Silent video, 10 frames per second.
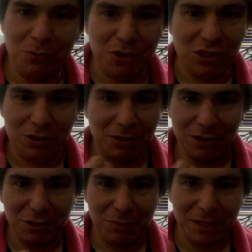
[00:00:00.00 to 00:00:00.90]

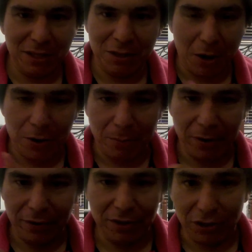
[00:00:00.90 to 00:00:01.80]
He's being
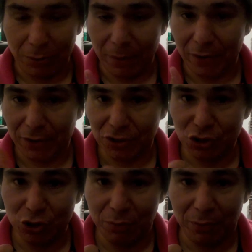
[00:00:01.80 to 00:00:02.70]
in an American
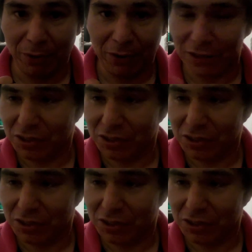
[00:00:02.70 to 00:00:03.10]
supermarket.